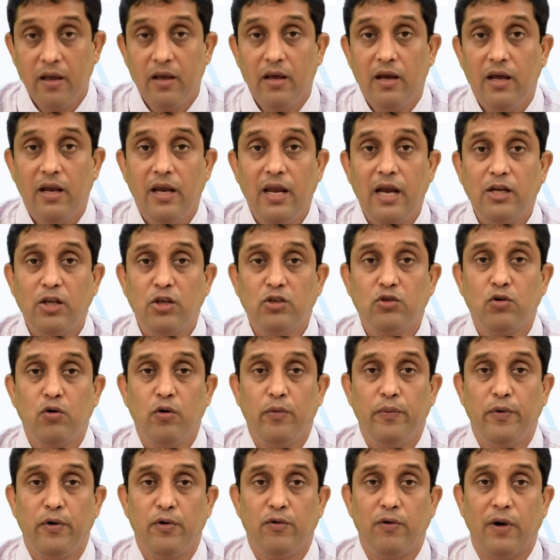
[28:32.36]
Let us go
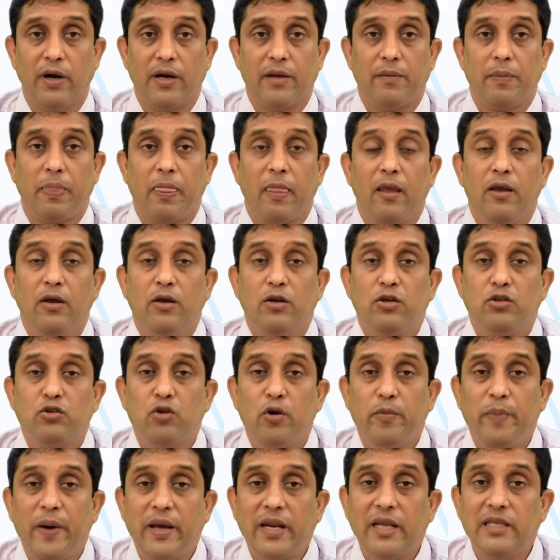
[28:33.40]
forward.
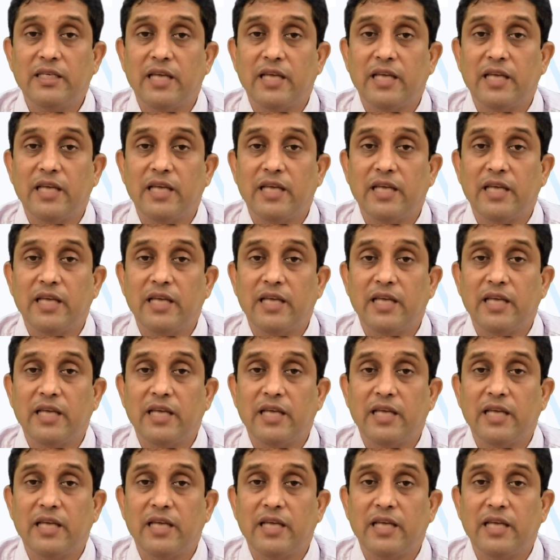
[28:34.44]
So far as